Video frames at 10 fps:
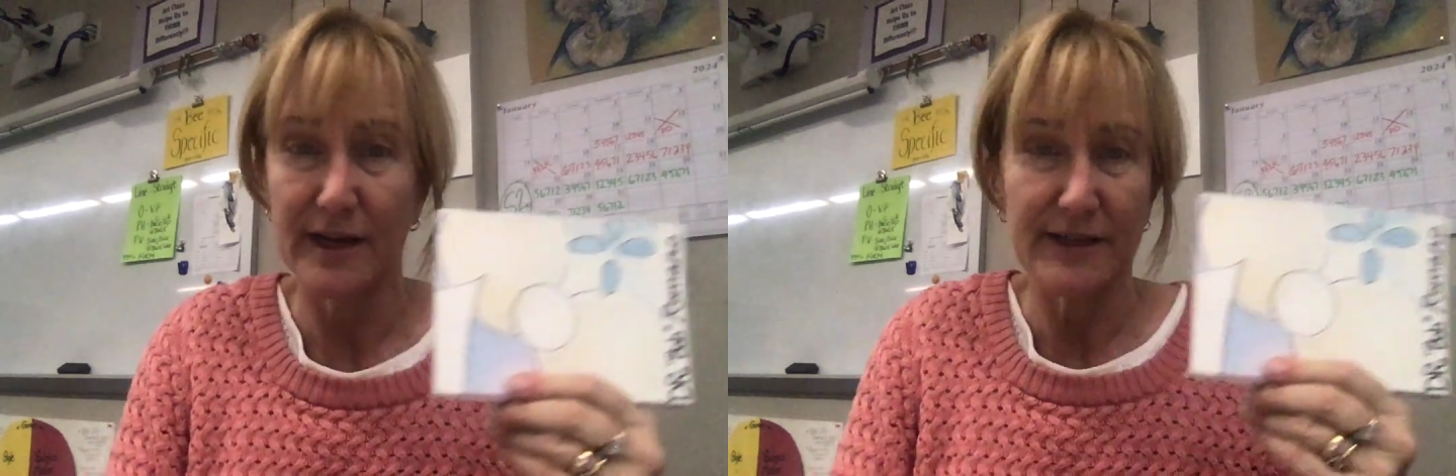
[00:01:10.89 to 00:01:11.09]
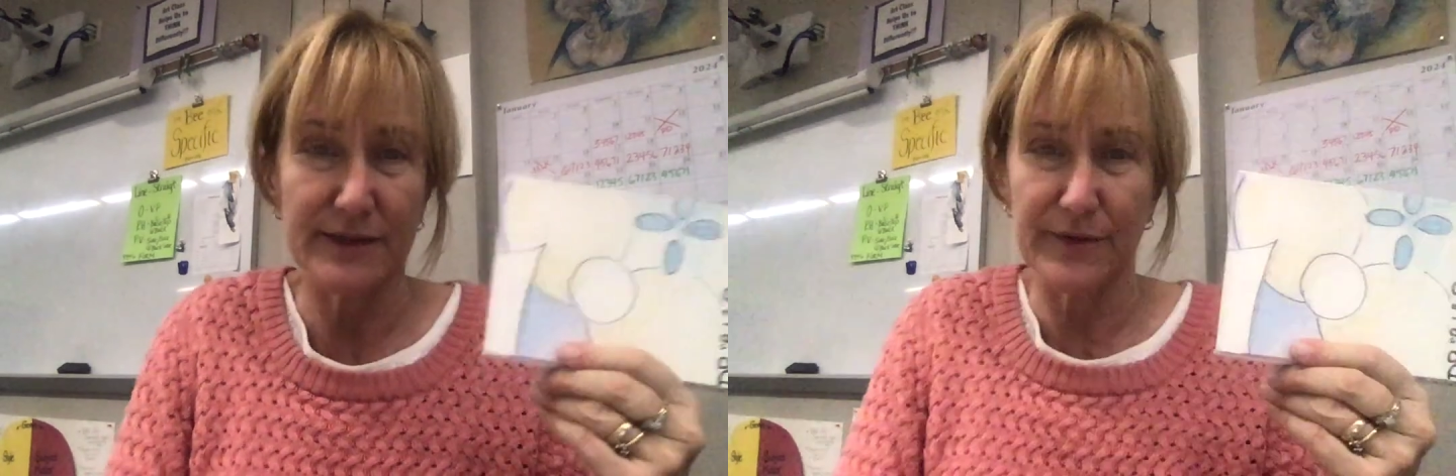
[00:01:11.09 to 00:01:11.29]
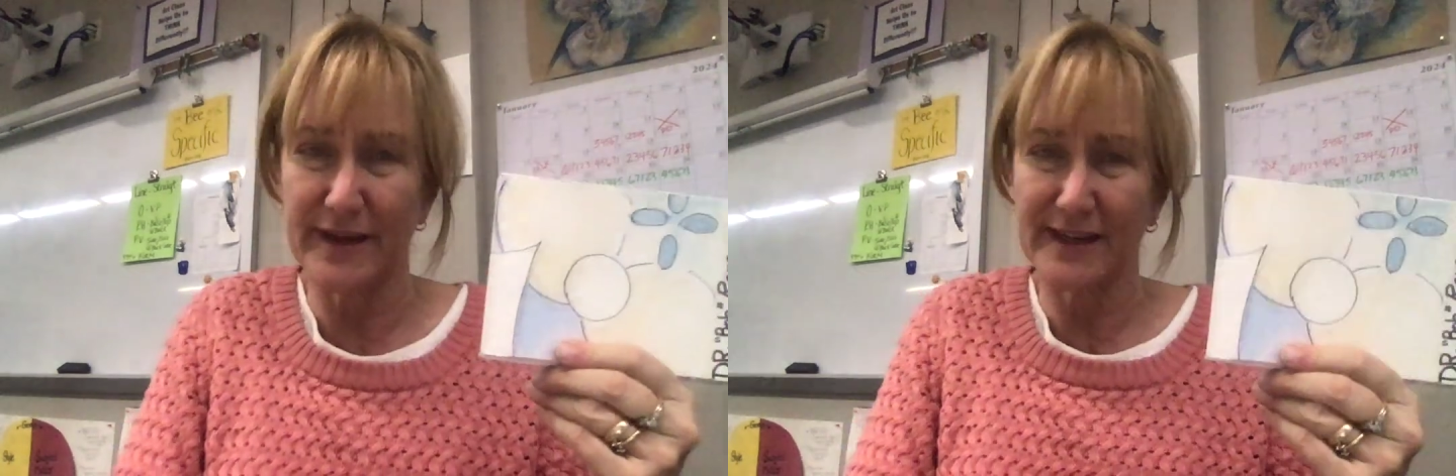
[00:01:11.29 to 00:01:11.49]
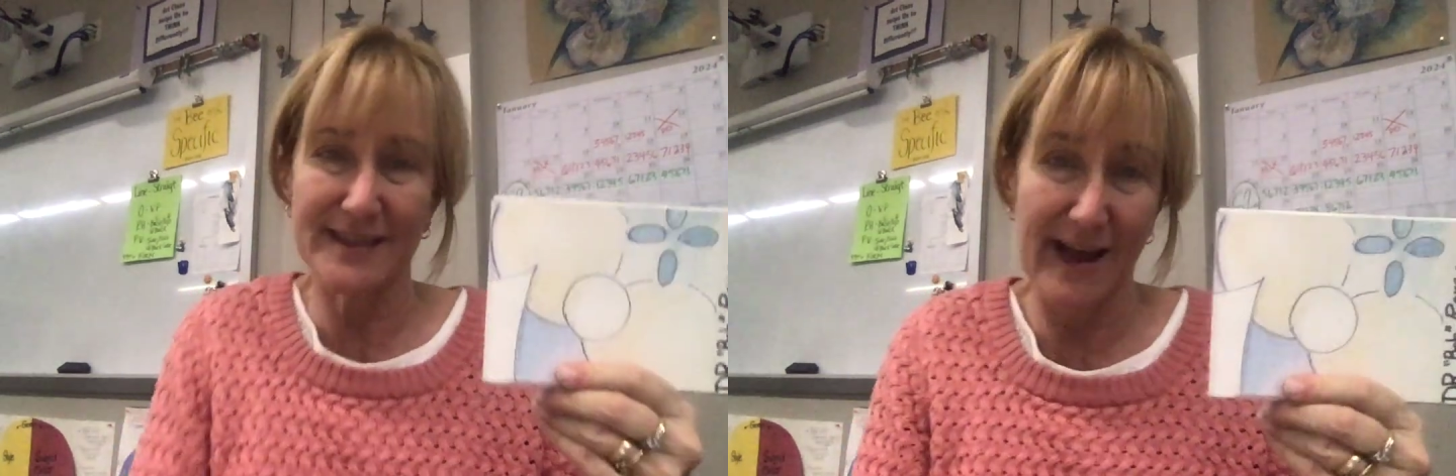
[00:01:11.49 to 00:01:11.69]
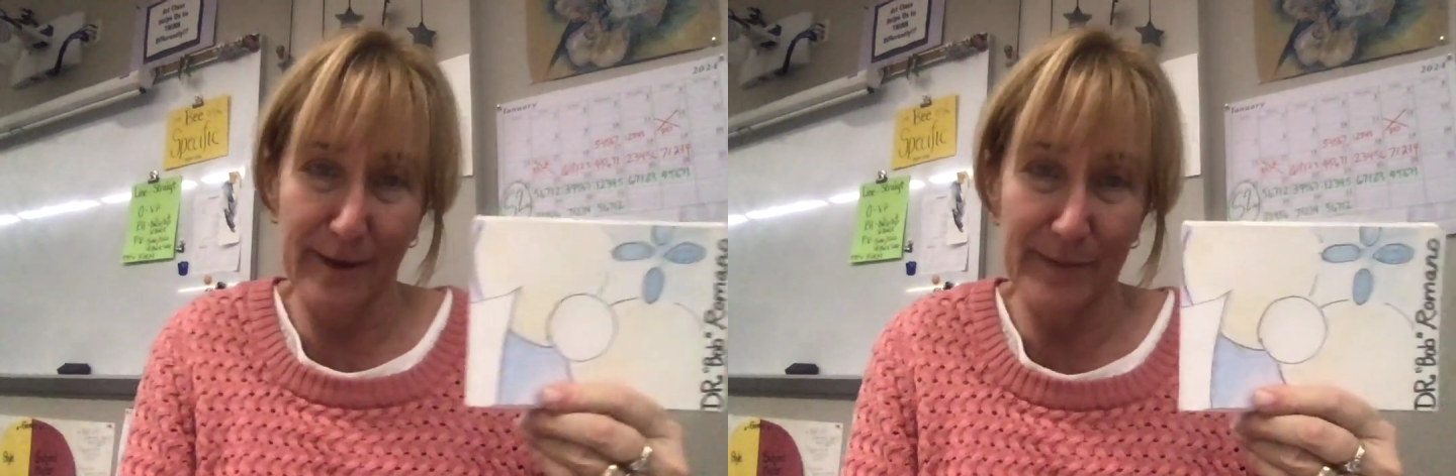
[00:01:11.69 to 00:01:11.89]
So things
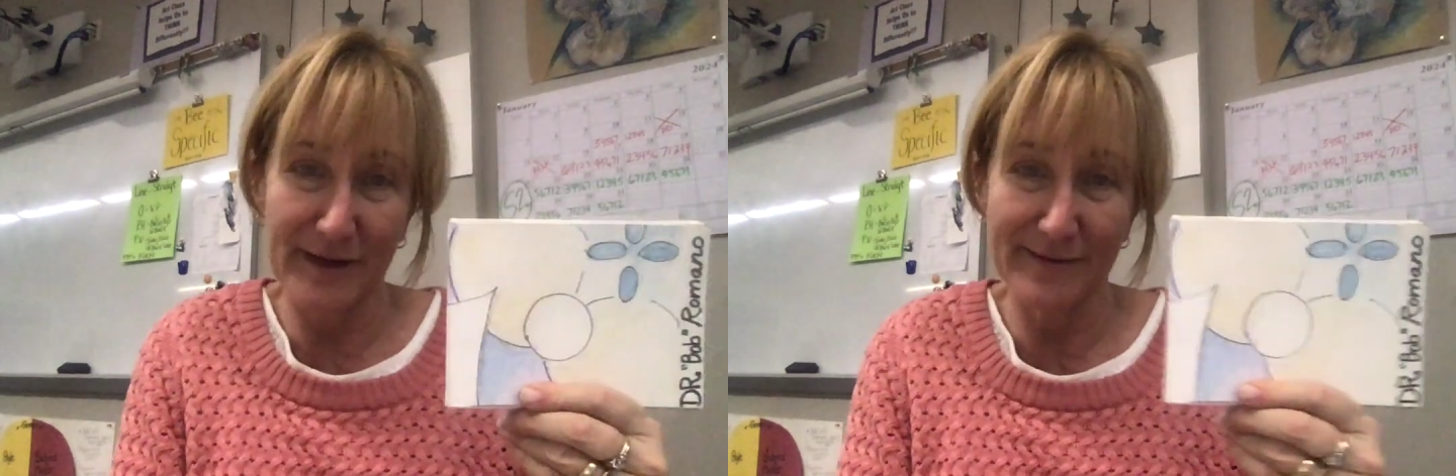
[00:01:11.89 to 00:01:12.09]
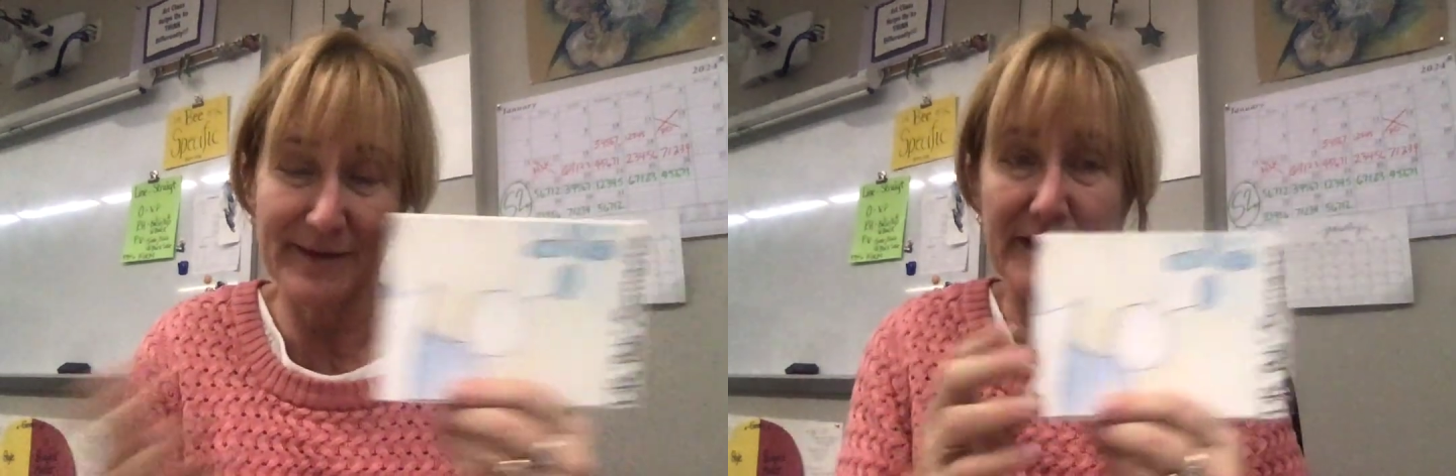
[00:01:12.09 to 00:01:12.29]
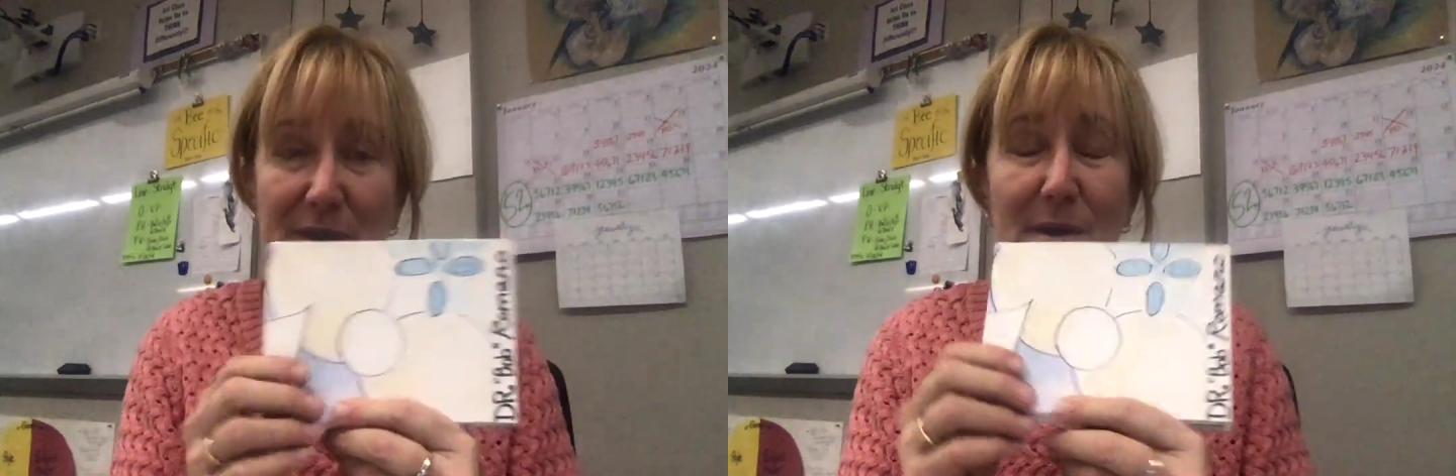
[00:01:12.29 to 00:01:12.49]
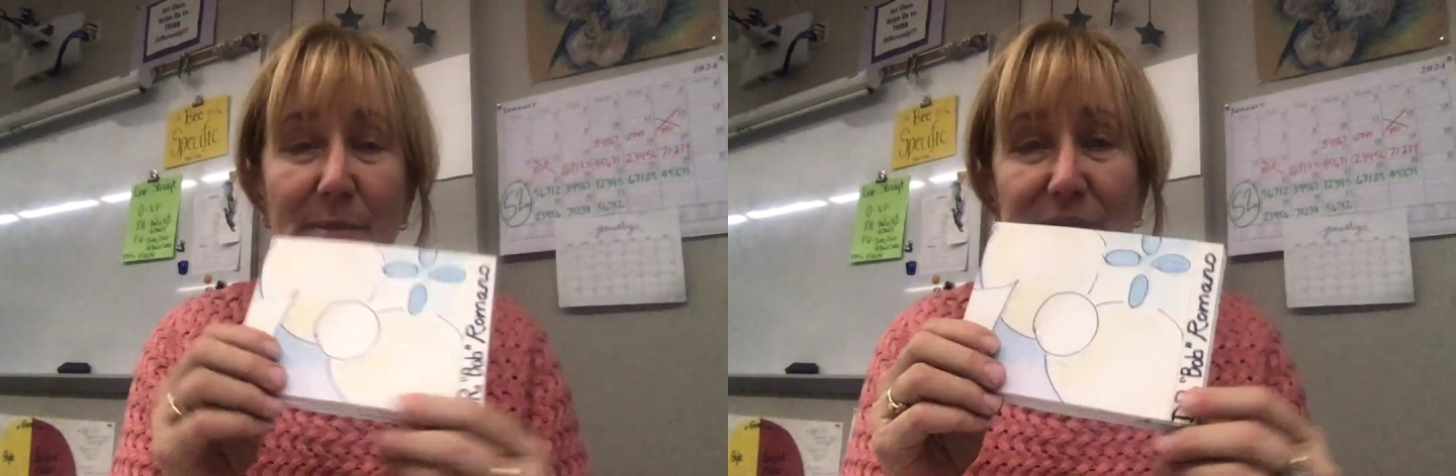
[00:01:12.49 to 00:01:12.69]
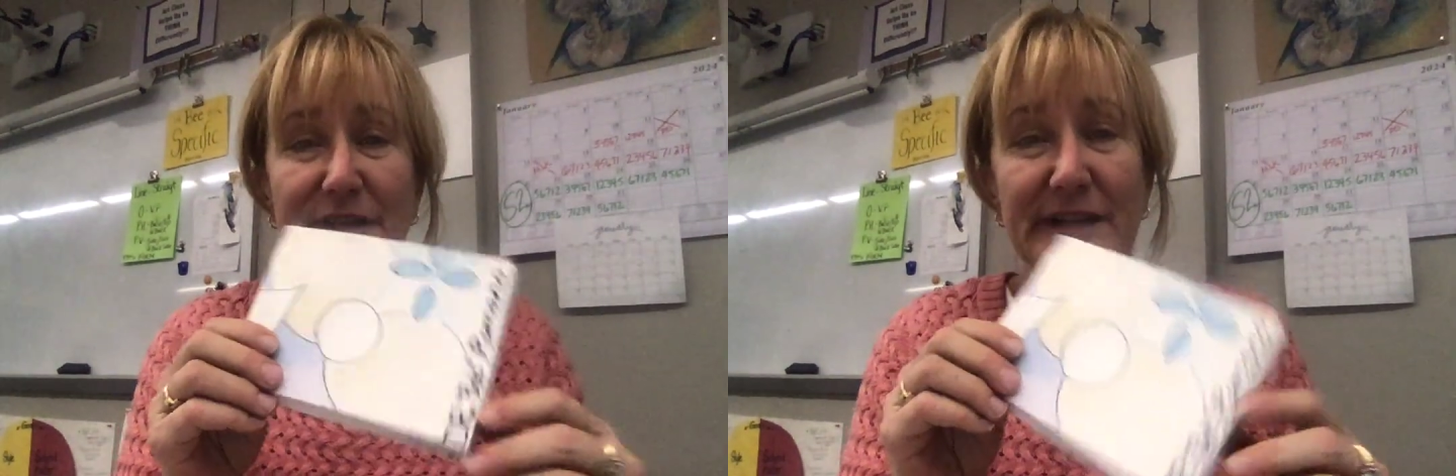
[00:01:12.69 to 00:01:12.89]
happen,
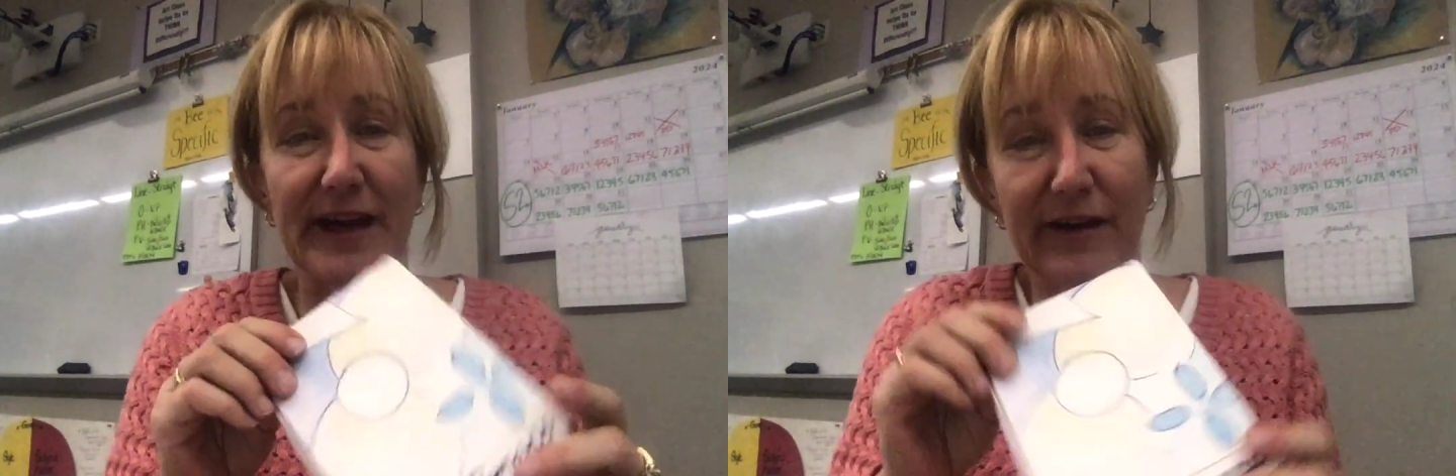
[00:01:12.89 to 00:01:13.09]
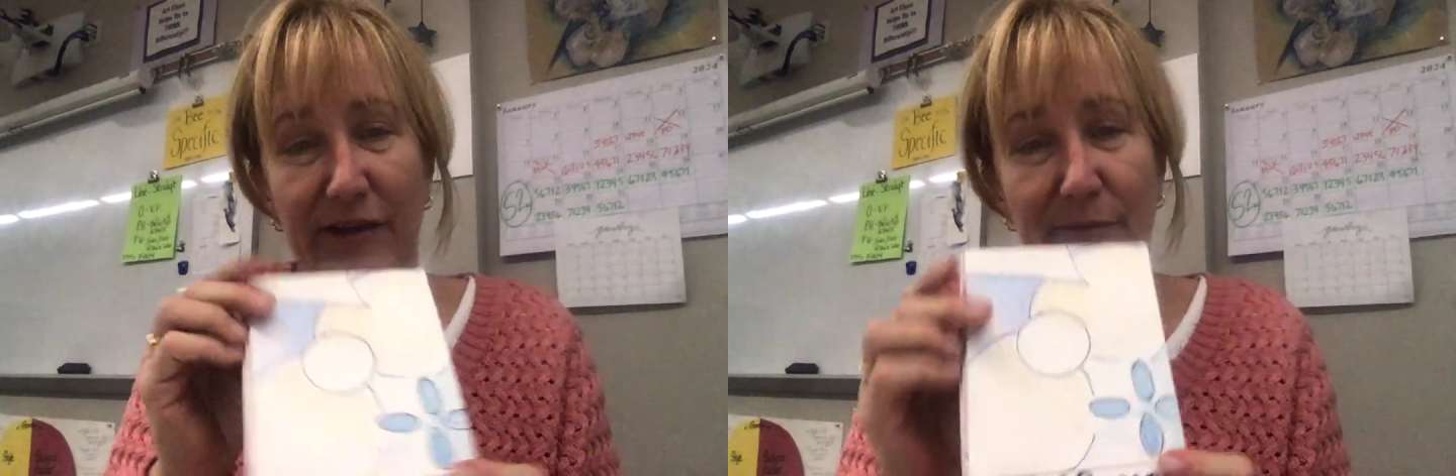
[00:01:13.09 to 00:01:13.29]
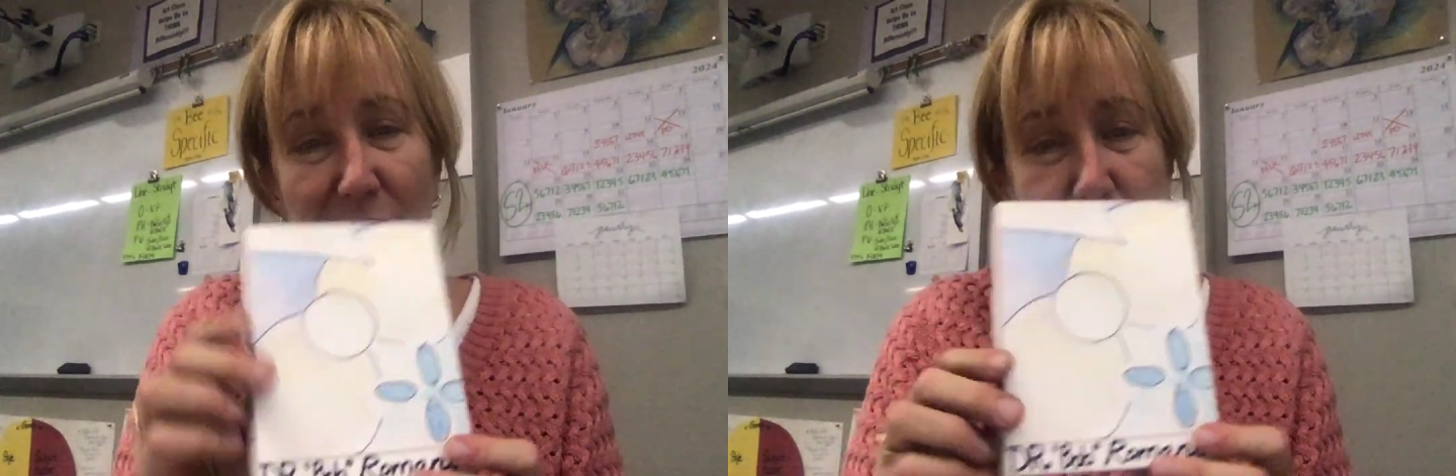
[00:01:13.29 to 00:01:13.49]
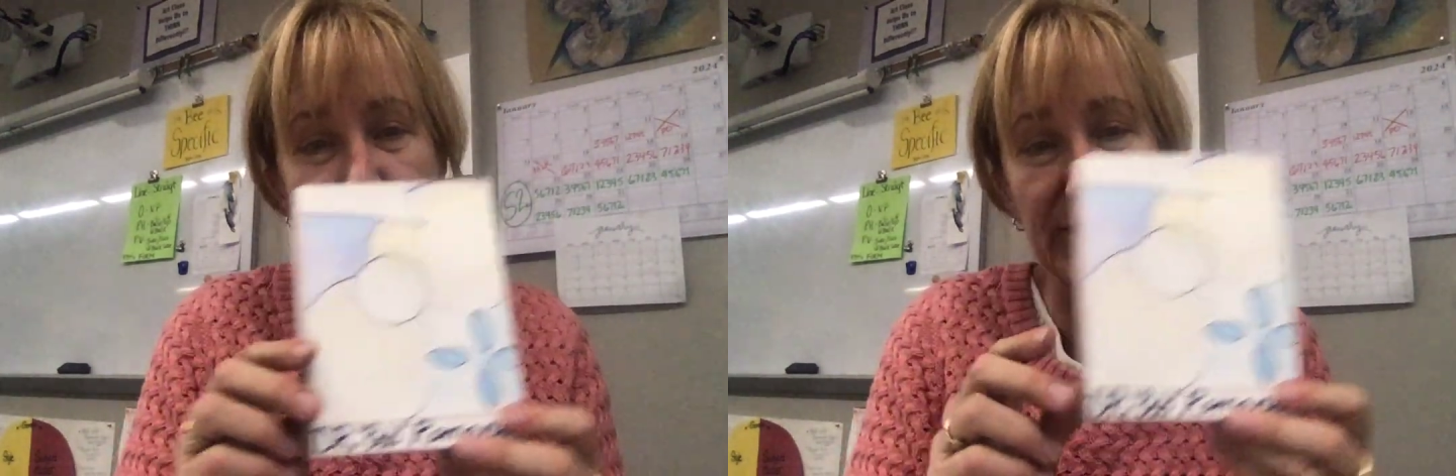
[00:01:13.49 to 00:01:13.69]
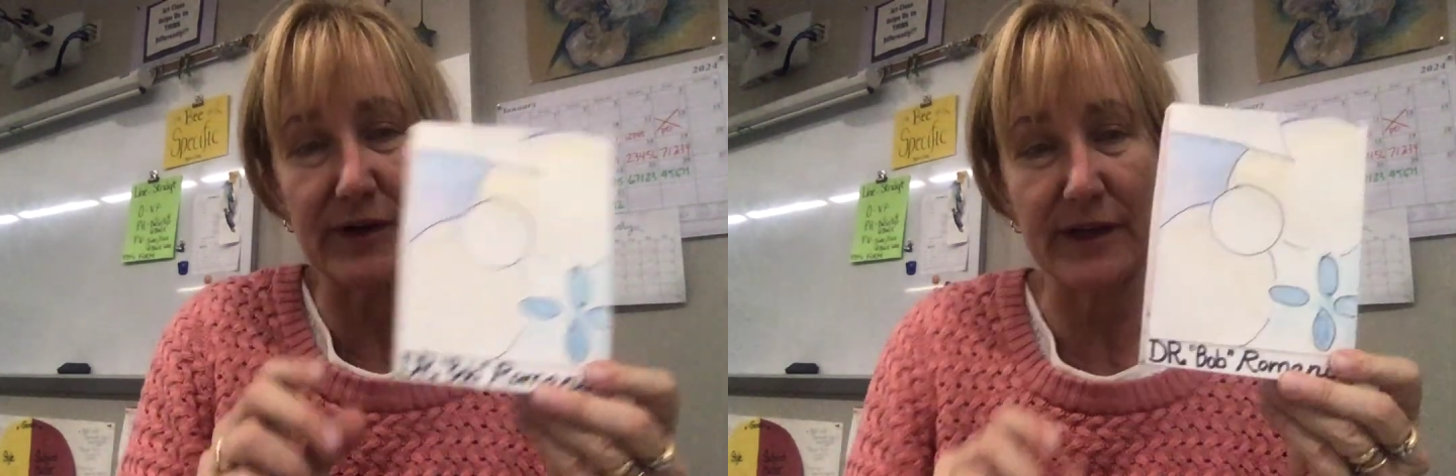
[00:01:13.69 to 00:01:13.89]
but the title of my book